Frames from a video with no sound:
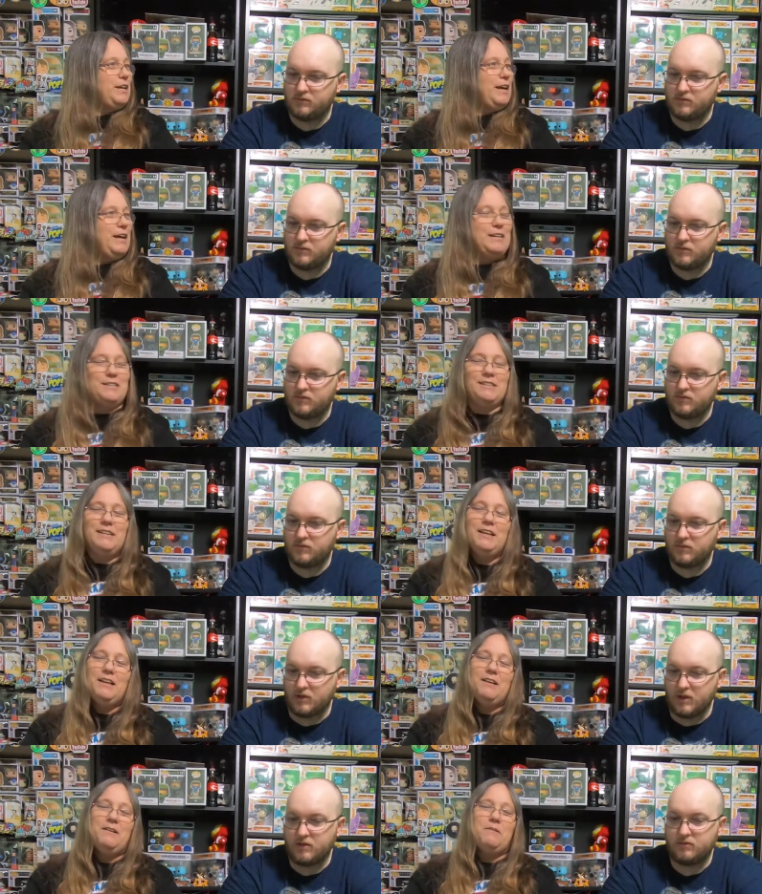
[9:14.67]
Speaker 1: to get.
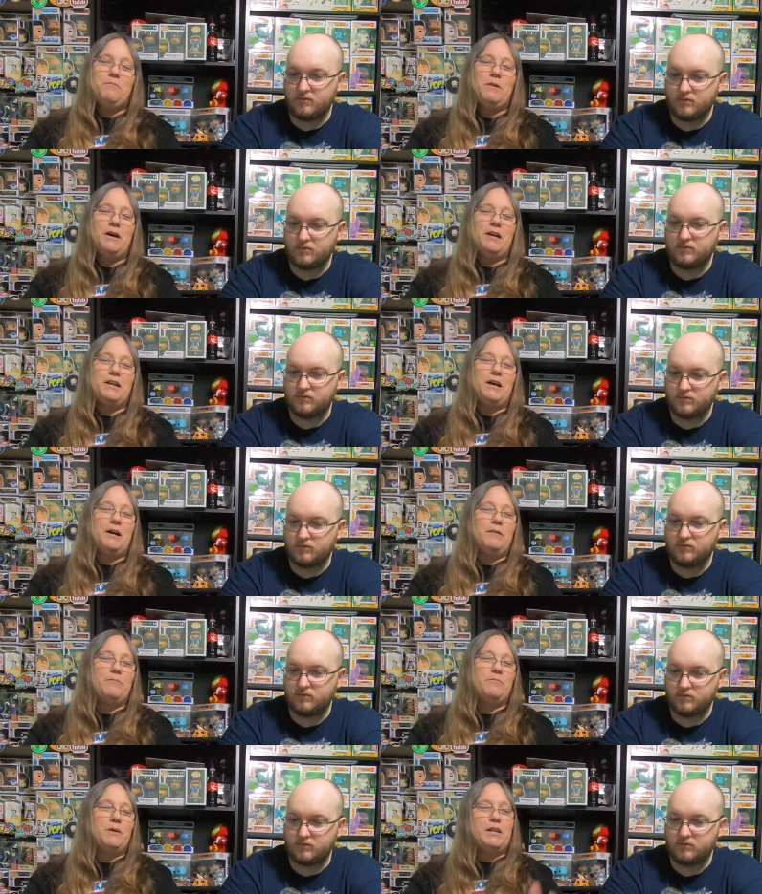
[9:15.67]
Sure. But
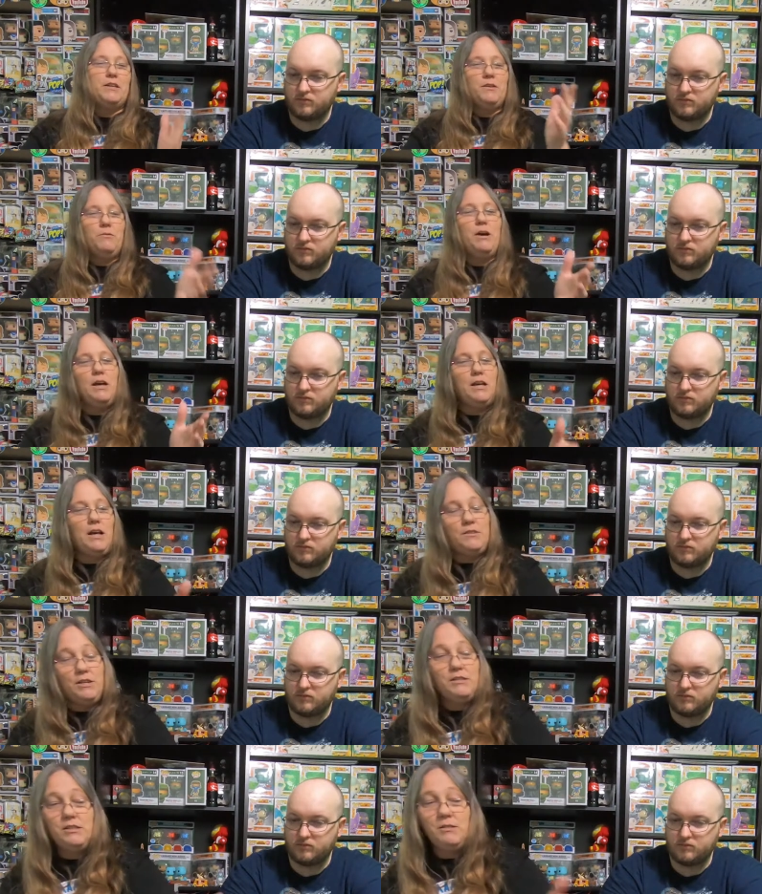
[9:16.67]
um, but either way, uh,
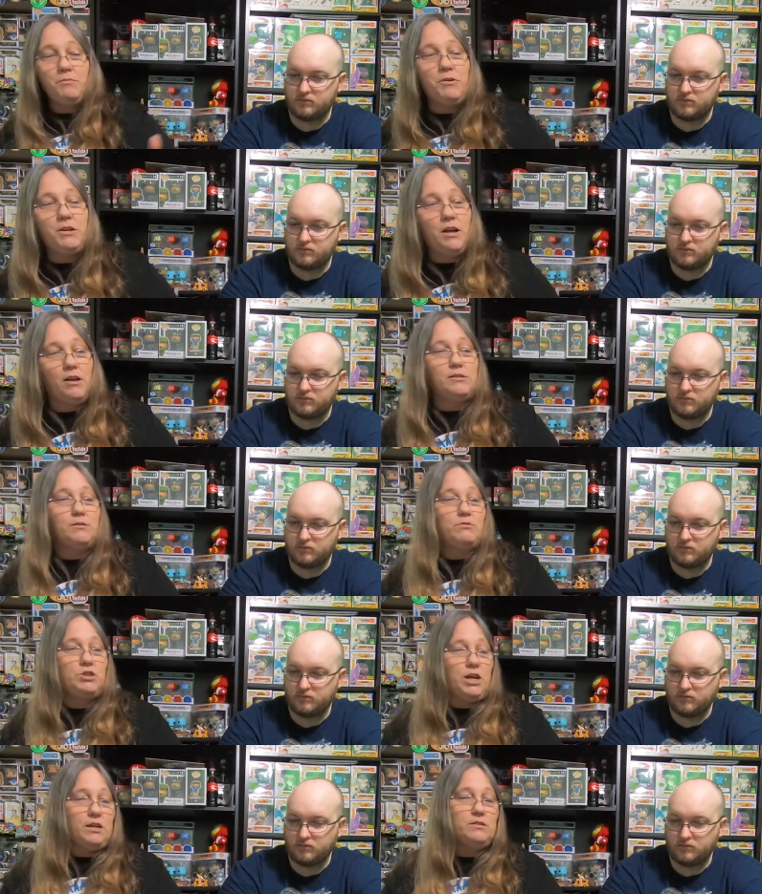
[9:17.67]
this is a pretty awesome
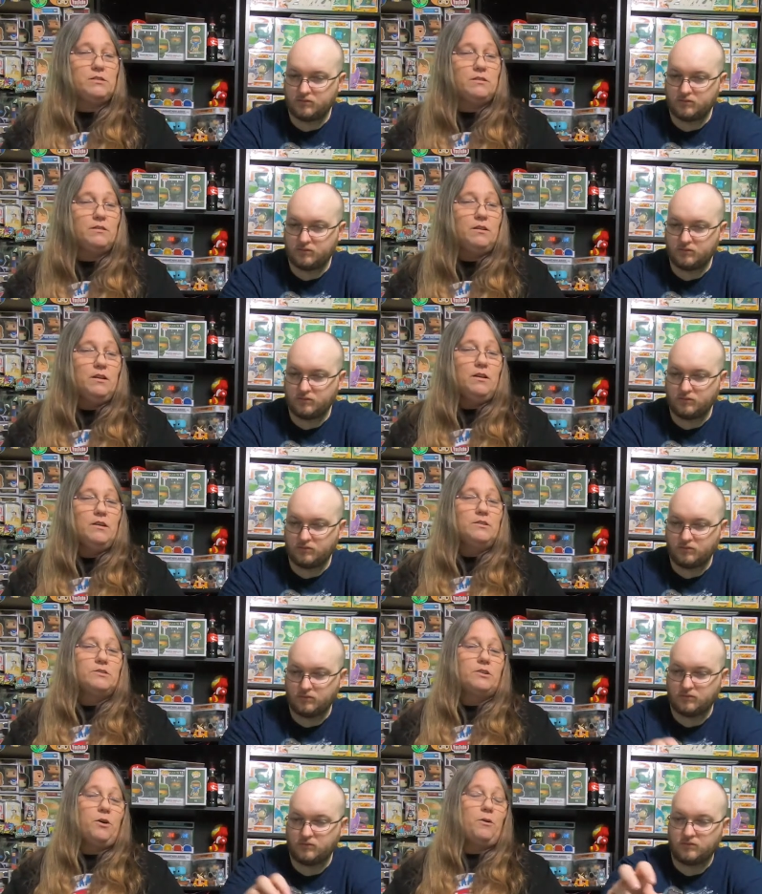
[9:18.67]
chase.
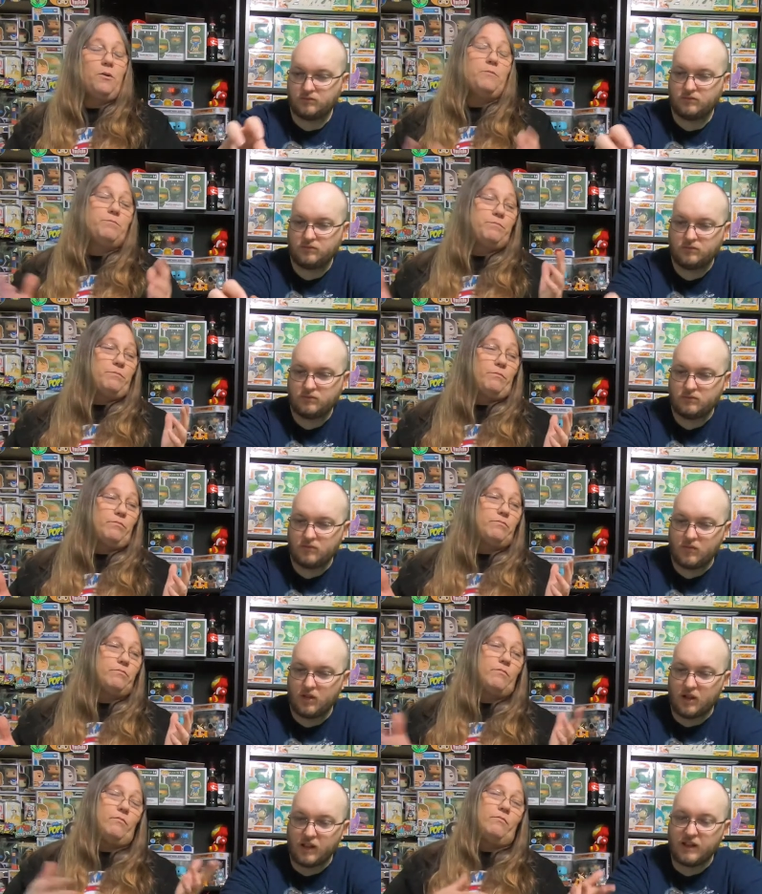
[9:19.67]
So,
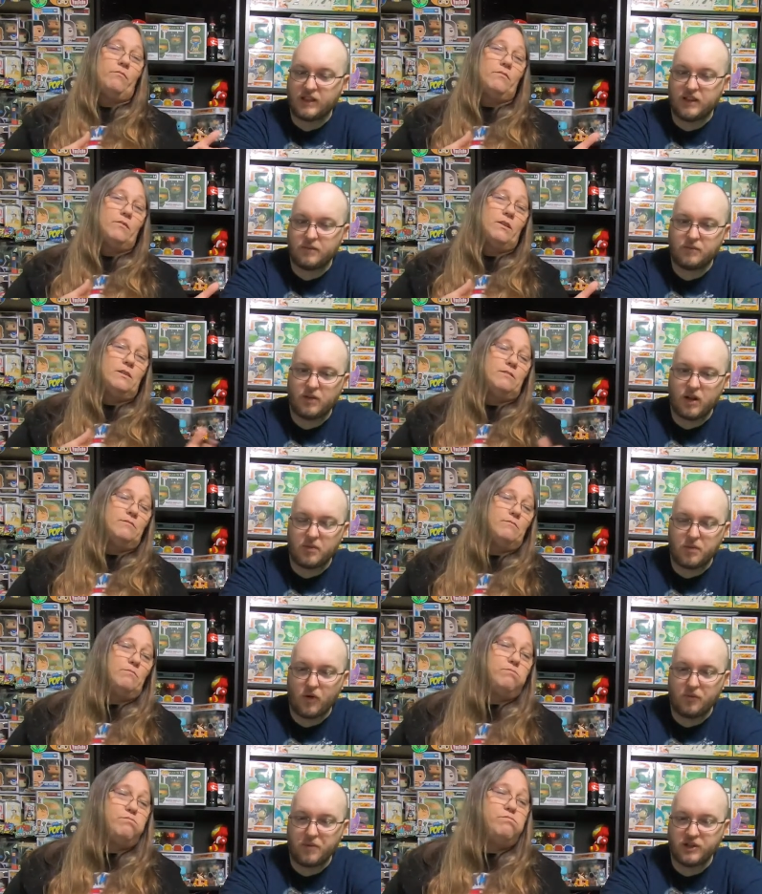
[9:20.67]
Speaker 2: I like that uh,
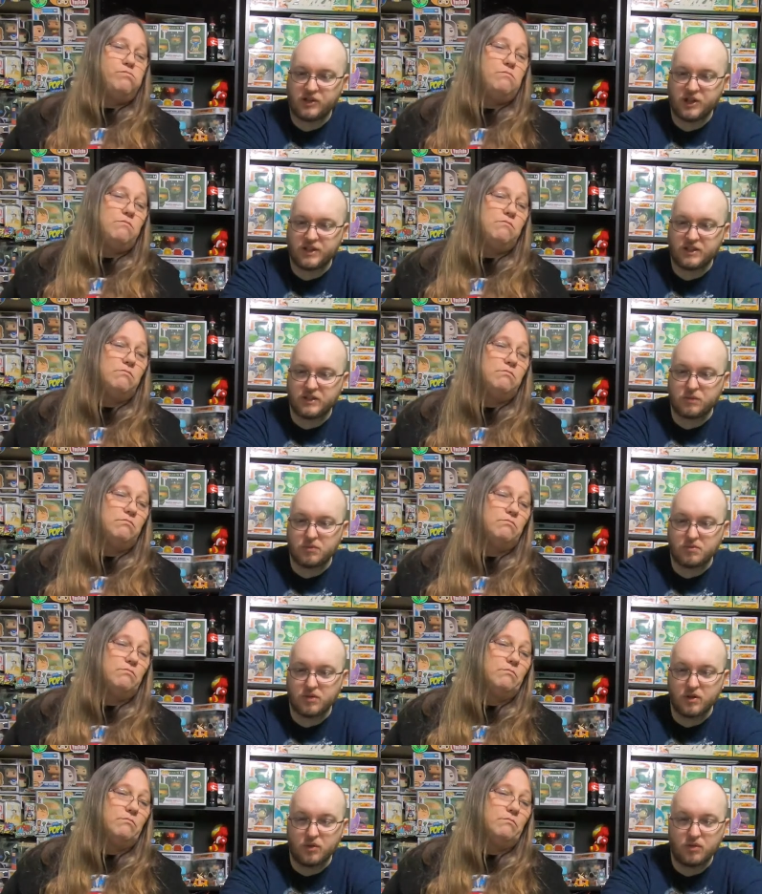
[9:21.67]
both my chases were
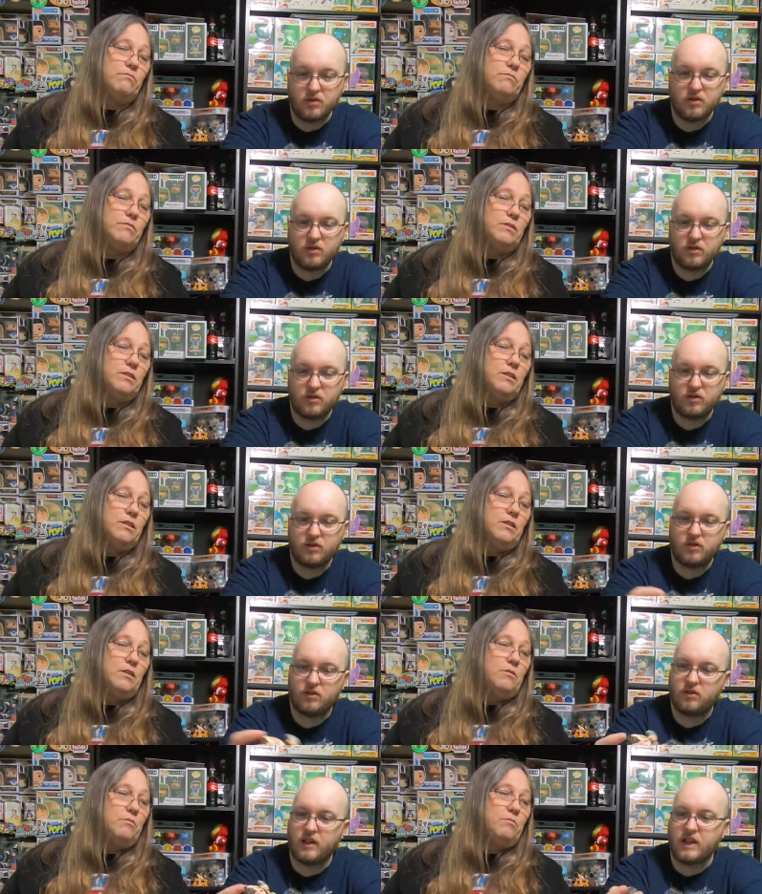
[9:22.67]
blue.
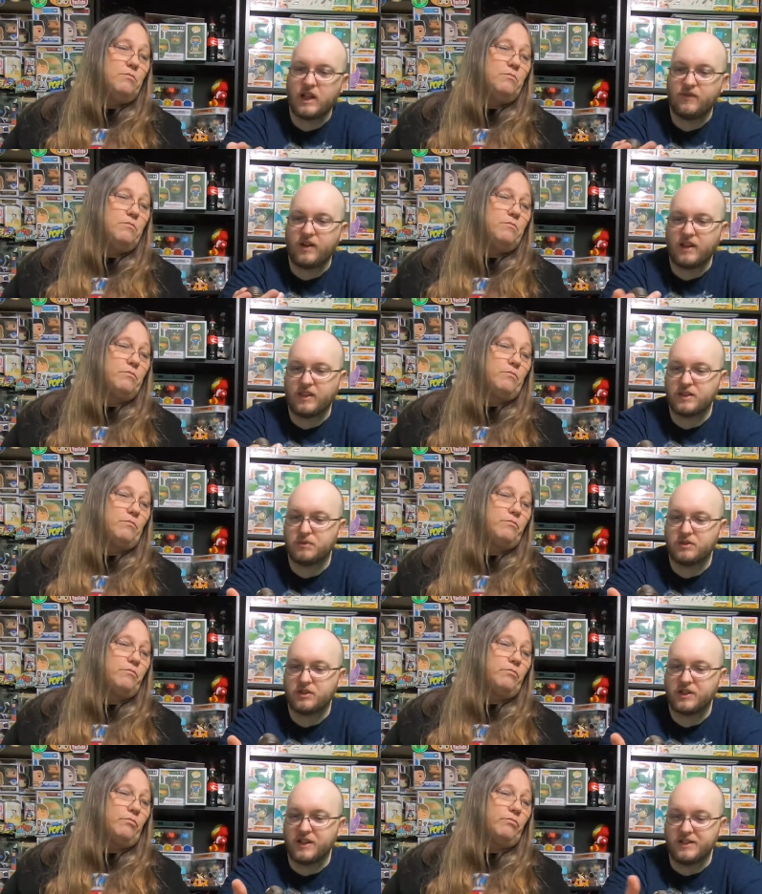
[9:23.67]
Like if I this
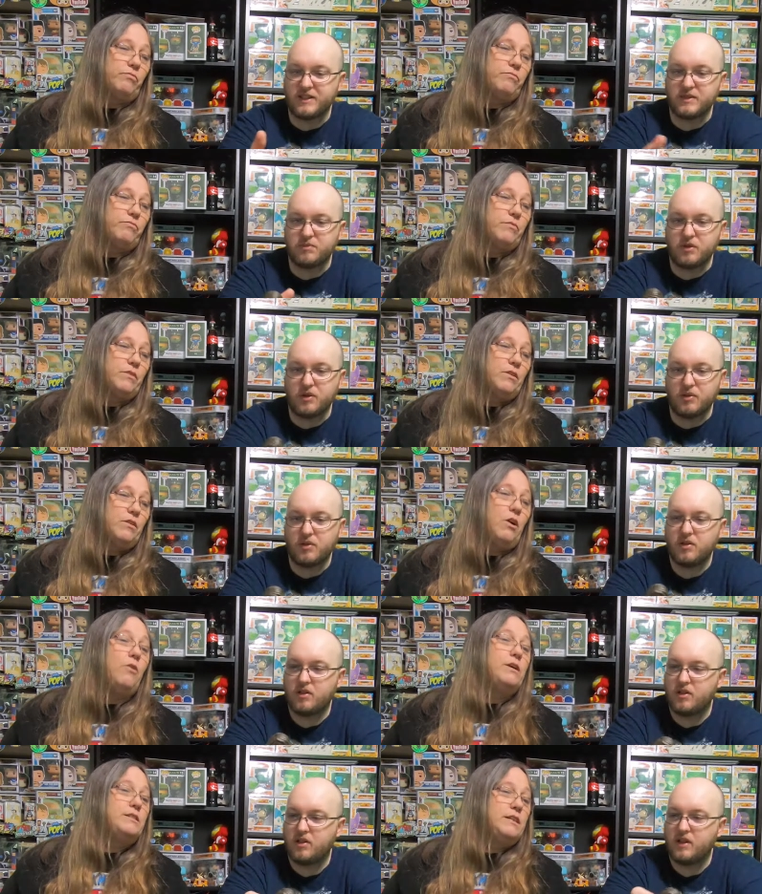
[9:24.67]
was a chase, he's blue.
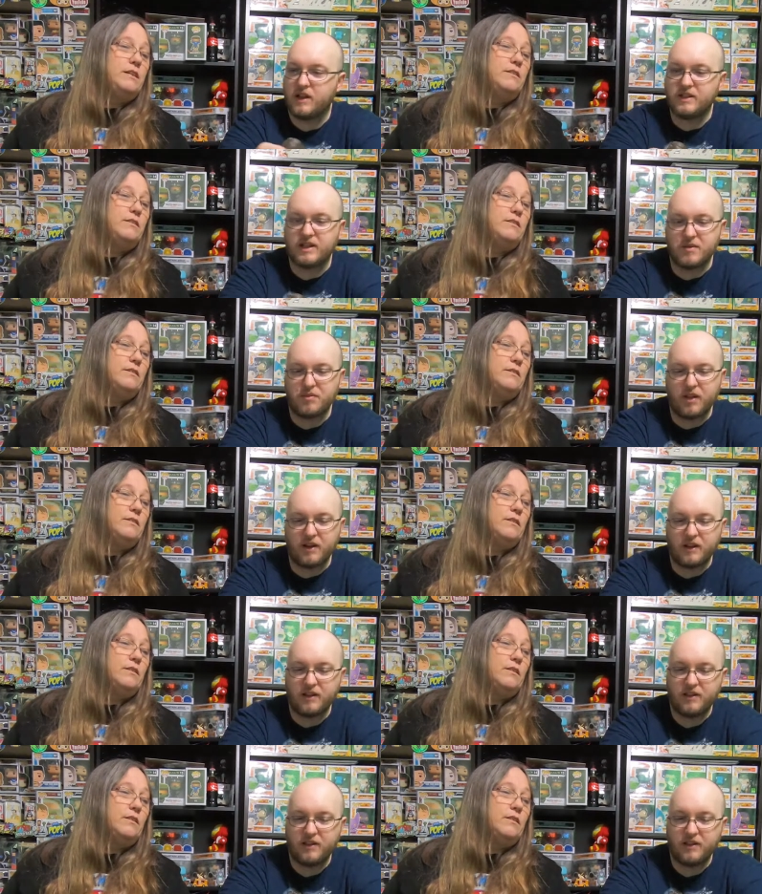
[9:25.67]
Oh, is he? He's not bloody.